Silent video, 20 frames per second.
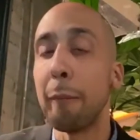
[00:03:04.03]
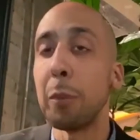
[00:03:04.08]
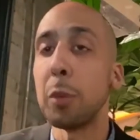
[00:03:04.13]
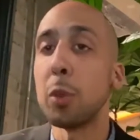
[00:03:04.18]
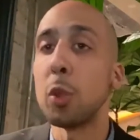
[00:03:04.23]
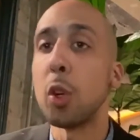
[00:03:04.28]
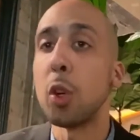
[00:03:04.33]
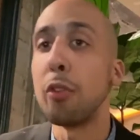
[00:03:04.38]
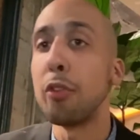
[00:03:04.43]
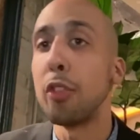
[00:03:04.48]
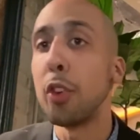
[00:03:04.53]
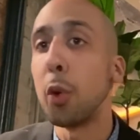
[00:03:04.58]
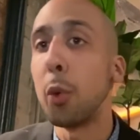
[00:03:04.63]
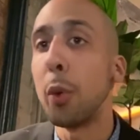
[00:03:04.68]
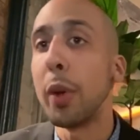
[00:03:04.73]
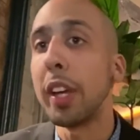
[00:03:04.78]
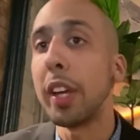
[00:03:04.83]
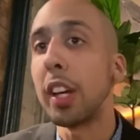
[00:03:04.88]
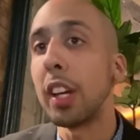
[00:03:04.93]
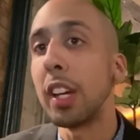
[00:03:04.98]
So if your
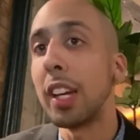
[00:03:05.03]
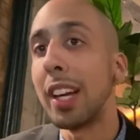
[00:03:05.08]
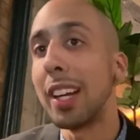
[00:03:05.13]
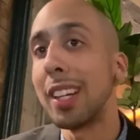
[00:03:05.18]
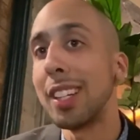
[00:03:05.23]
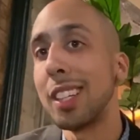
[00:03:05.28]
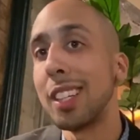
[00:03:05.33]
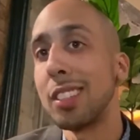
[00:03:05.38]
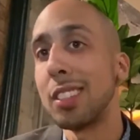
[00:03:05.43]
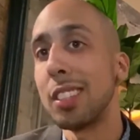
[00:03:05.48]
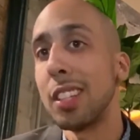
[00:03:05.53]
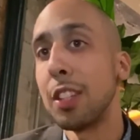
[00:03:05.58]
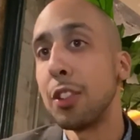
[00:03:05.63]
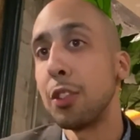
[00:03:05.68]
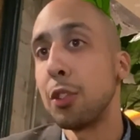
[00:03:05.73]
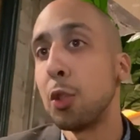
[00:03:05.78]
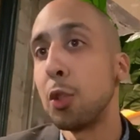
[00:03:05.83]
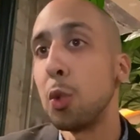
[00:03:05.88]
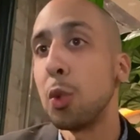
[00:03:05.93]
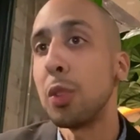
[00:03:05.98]
weaker leg, let's
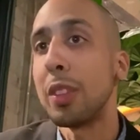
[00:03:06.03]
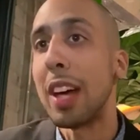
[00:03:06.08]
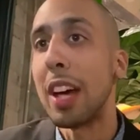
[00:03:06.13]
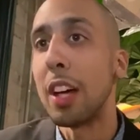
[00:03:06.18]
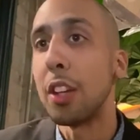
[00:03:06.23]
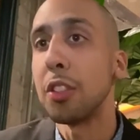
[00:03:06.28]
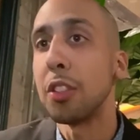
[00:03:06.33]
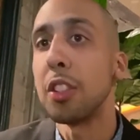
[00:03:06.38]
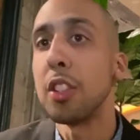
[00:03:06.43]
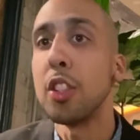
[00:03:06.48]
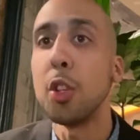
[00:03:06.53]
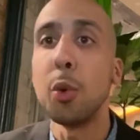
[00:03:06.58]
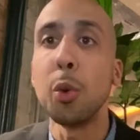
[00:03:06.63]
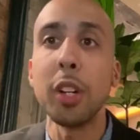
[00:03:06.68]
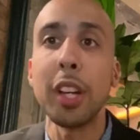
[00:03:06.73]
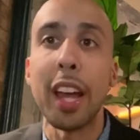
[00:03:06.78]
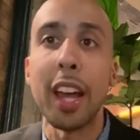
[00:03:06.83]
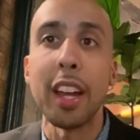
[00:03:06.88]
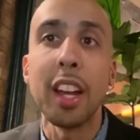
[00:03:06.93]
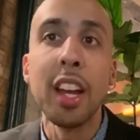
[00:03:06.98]
say, is 2000,
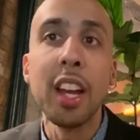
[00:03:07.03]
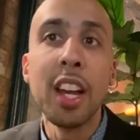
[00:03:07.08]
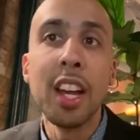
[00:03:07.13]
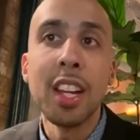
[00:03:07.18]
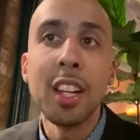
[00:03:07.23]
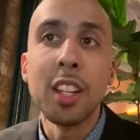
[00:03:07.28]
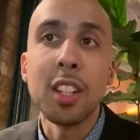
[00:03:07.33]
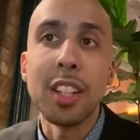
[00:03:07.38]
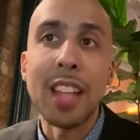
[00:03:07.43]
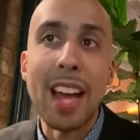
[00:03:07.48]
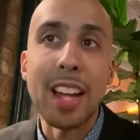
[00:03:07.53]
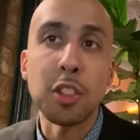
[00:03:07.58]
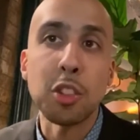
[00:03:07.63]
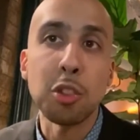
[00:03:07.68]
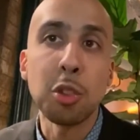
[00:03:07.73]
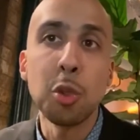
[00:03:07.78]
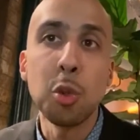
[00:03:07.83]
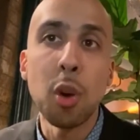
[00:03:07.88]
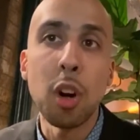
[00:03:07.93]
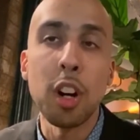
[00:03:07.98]
well, you would
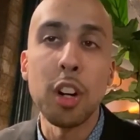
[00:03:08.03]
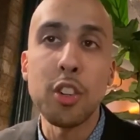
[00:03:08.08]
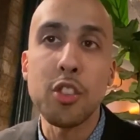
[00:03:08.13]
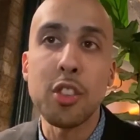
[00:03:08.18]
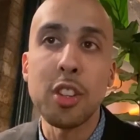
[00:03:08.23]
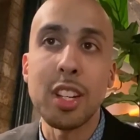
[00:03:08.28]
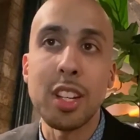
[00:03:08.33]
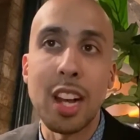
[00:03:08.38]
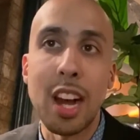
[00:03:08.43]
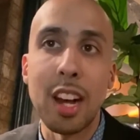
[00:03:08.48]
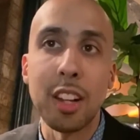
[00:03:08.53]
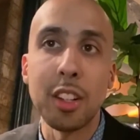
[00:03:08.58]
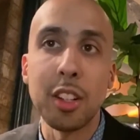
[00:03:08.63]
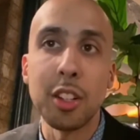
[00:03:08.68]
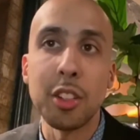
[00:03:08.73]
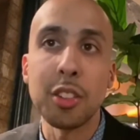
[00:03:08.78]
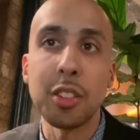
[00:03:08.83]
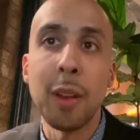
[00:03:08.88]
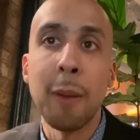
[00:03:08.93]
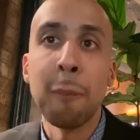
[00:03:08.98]
get that
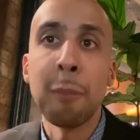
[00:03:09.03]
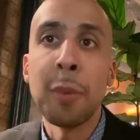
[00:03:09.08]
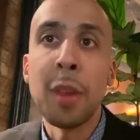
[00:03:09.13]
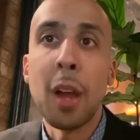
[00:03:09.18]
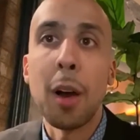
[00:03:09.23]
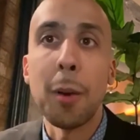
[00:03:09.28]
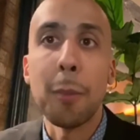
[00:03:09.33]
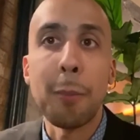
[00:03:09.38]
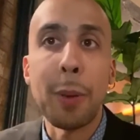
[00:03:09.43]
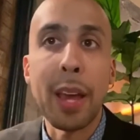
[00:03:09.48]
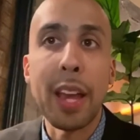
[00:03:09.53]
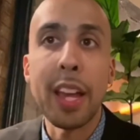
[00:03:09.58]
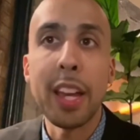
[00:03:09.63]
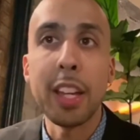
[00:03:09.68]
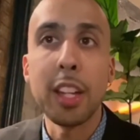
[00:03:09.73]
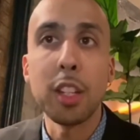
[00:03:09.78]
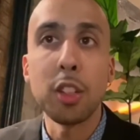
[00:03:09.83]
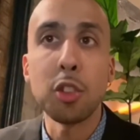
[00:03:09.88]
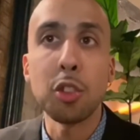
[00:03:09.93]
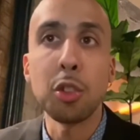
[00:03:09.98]
$200 are paid to
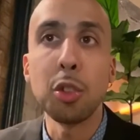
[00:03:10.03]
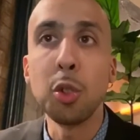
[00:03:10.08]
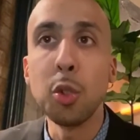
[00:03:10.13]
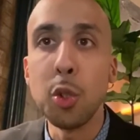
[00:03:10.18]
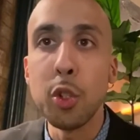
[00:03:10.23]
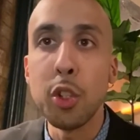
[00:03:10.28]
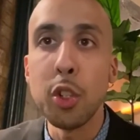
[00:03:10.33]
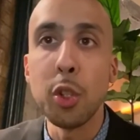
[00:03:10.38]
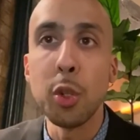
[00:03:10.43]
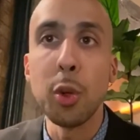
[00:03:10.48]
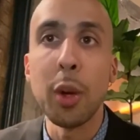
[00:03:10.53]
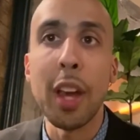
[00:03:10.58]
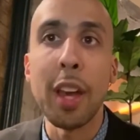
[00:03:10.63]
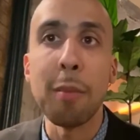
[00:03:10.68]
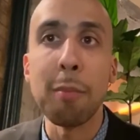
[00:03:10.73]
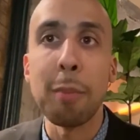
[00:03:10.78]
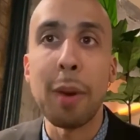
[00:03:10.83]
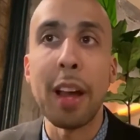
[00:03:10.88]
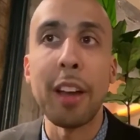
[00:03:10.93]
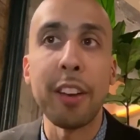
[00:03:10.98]
you in binary
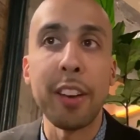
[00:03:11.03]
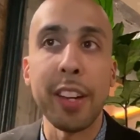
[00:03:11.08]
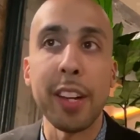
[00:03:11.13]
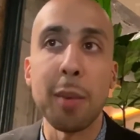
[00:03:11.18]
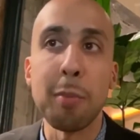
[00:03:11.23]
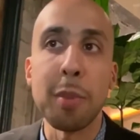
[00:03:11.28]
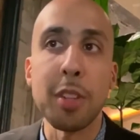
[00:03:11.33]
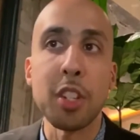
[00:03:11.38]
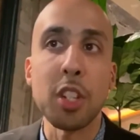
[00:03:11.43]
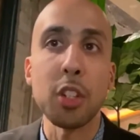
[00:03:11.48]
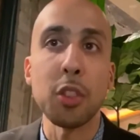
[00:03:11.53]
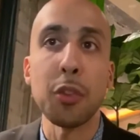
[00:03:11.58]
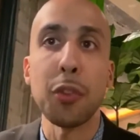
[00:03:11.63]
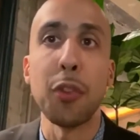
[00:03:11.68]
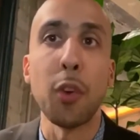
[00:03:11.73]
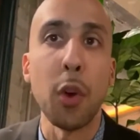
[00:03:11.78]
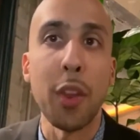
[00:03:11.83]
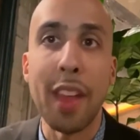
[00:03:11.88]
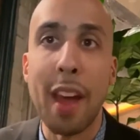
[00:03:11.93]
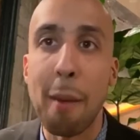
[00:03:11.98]
commissions for
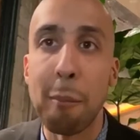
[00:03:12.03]
that month.